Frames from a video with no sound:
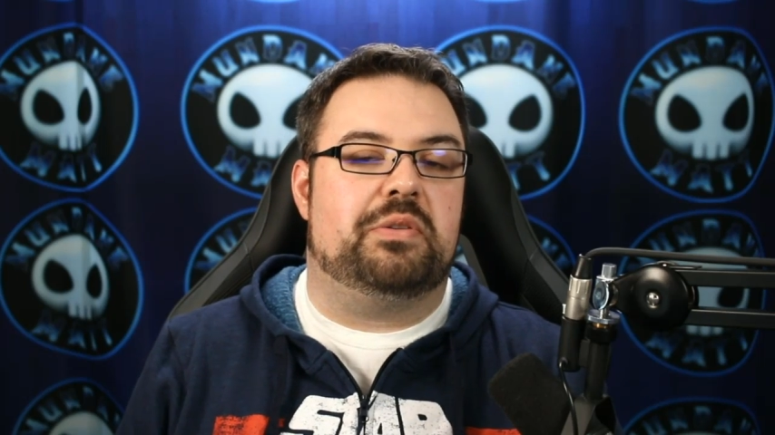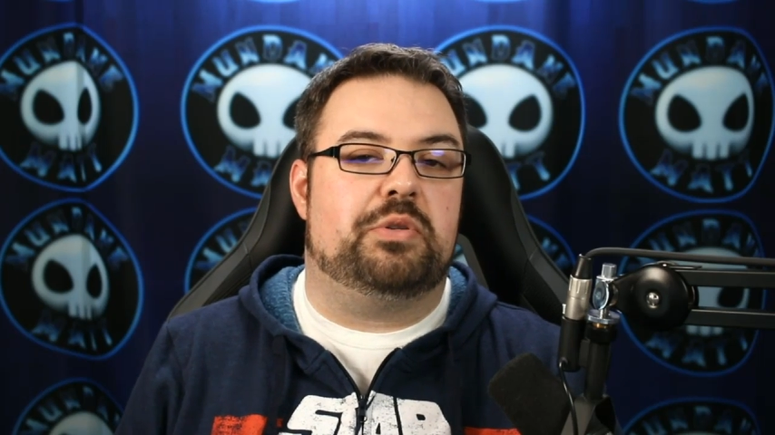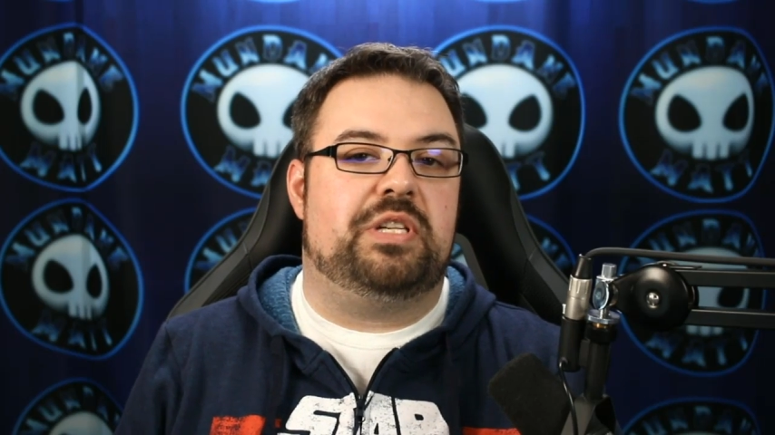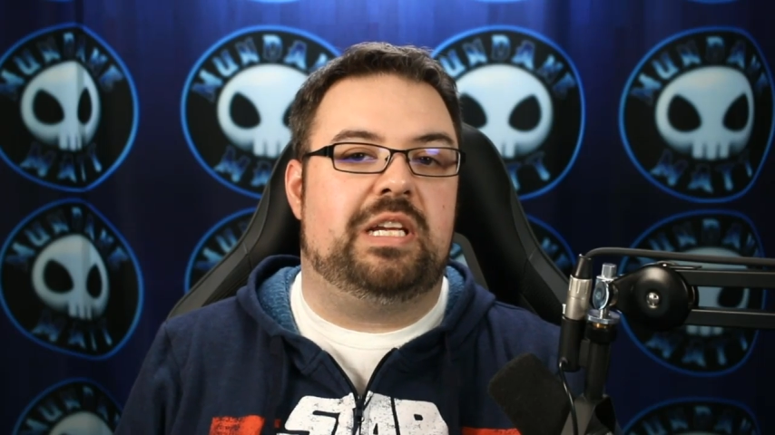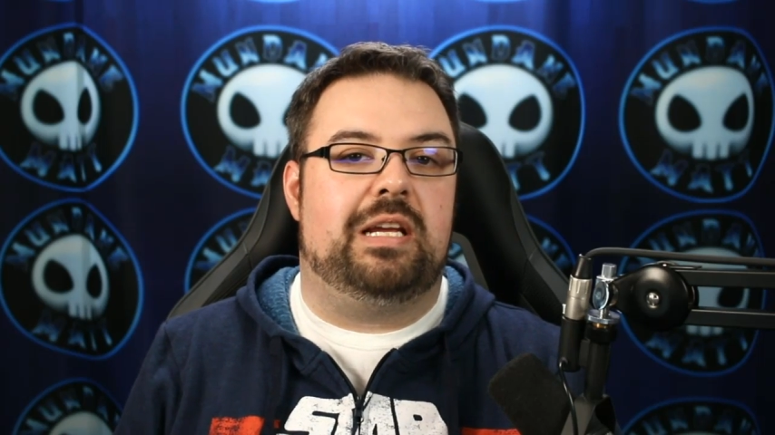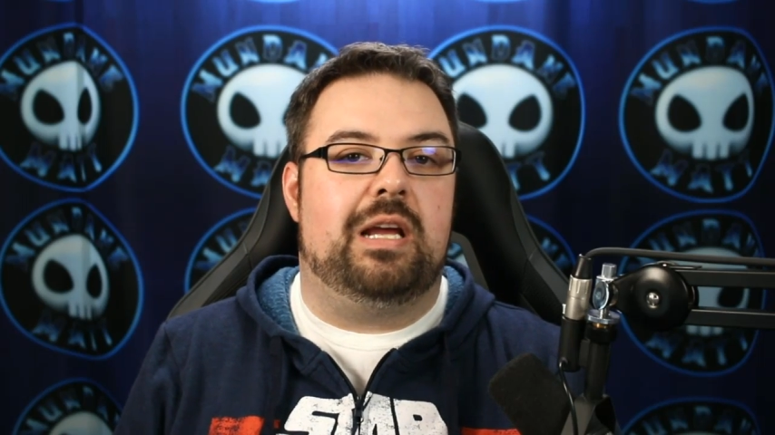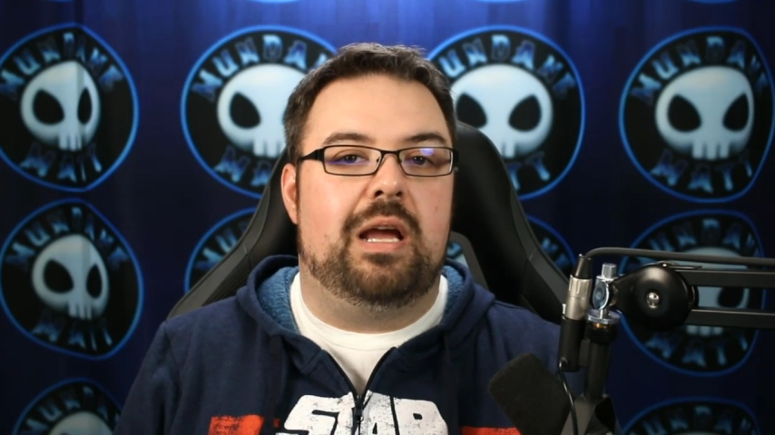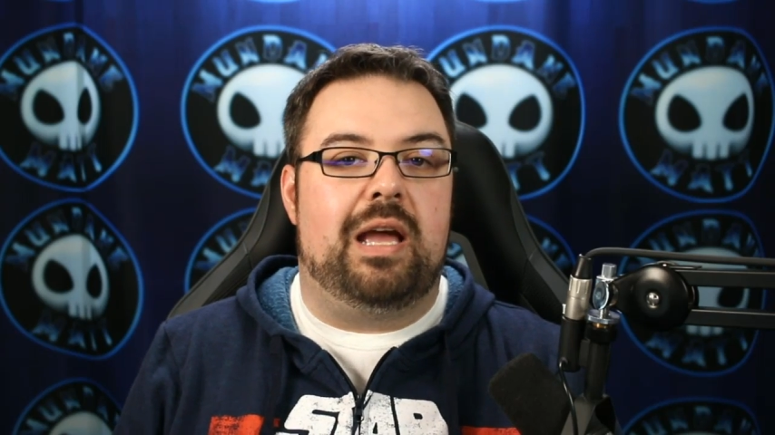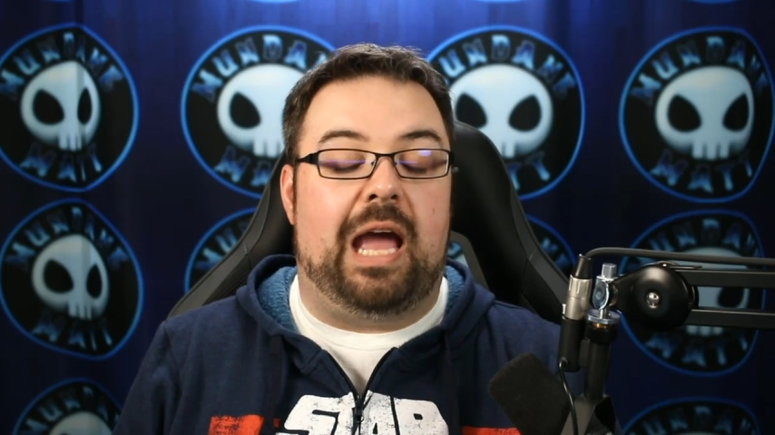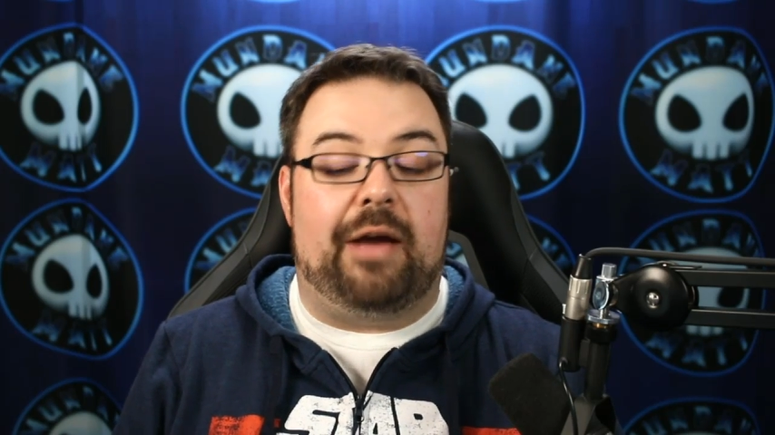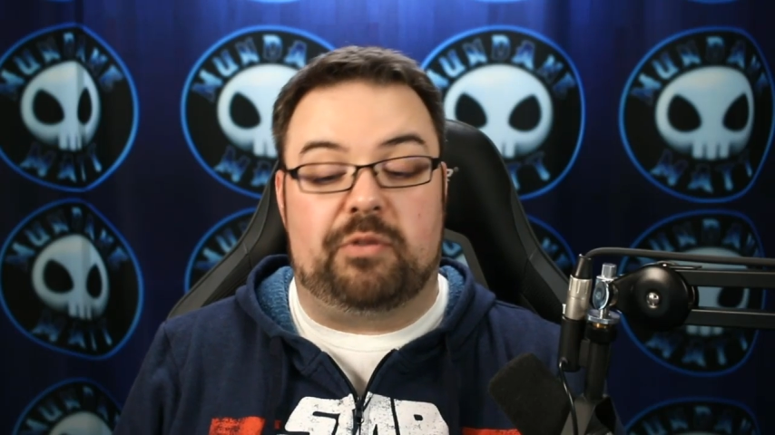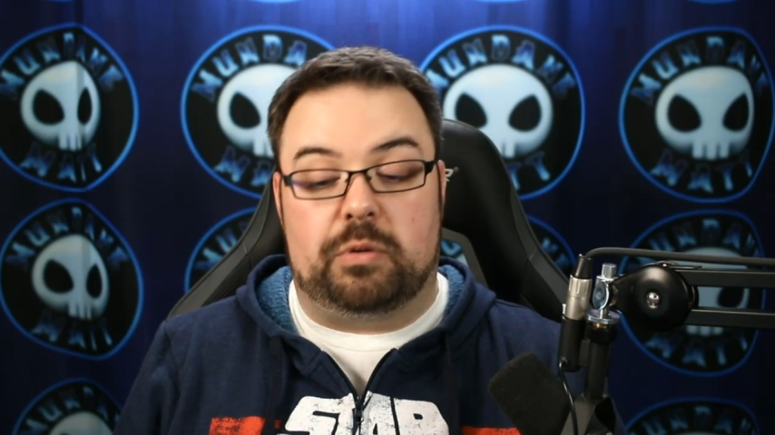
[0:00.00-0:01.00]
So she,
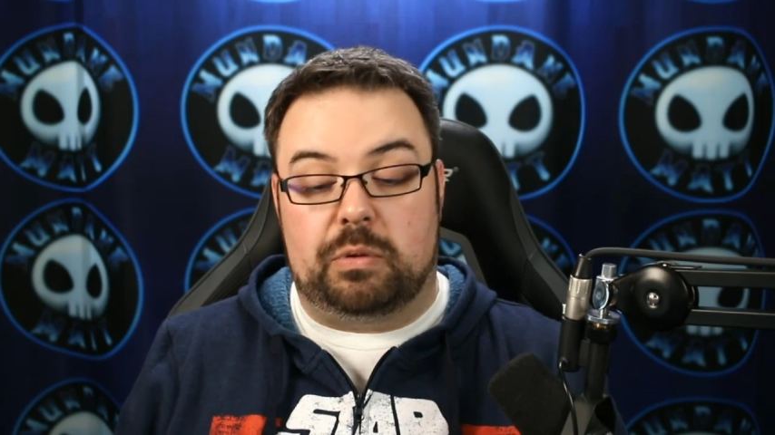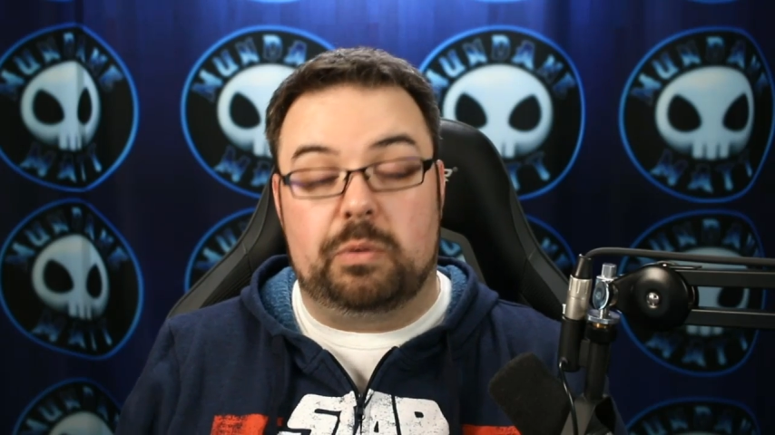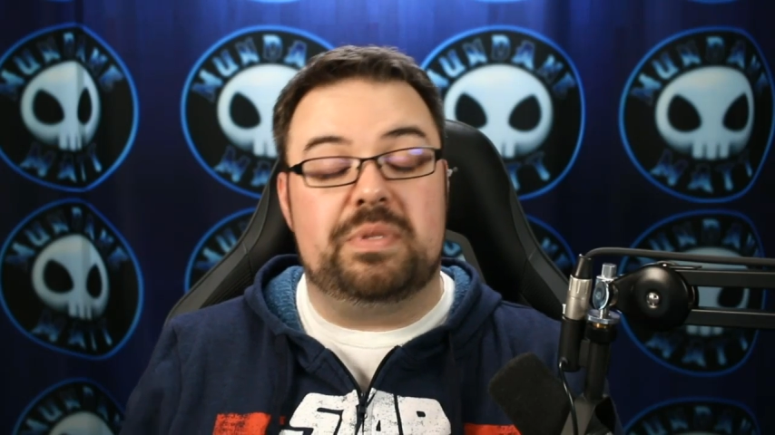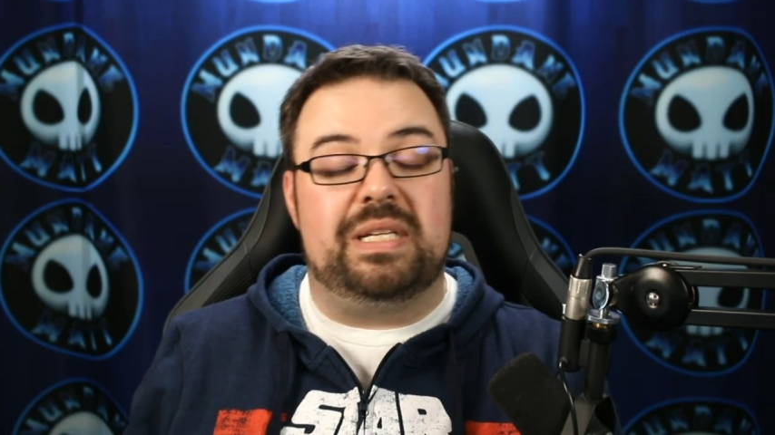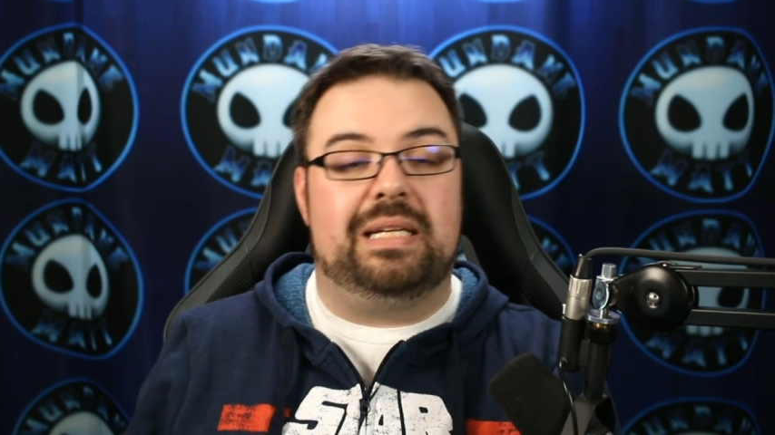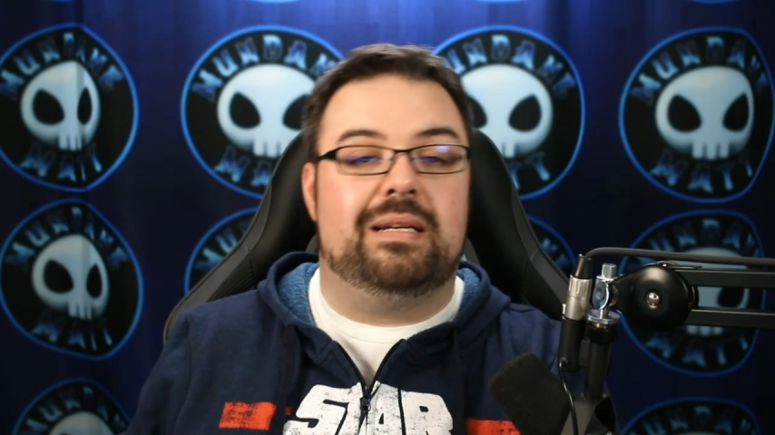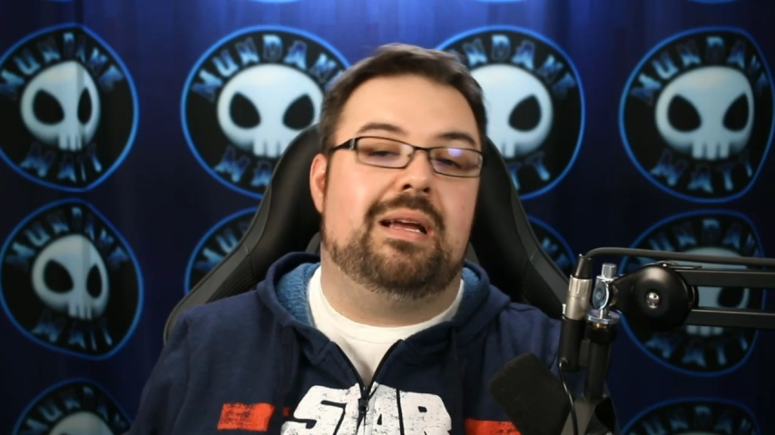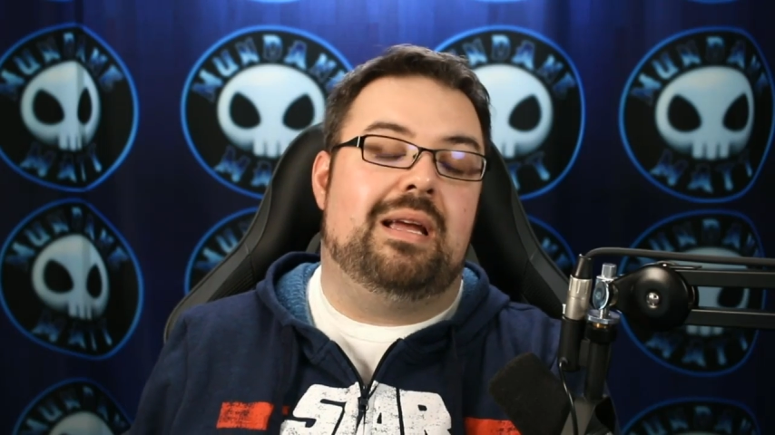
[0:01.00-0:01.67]
after losing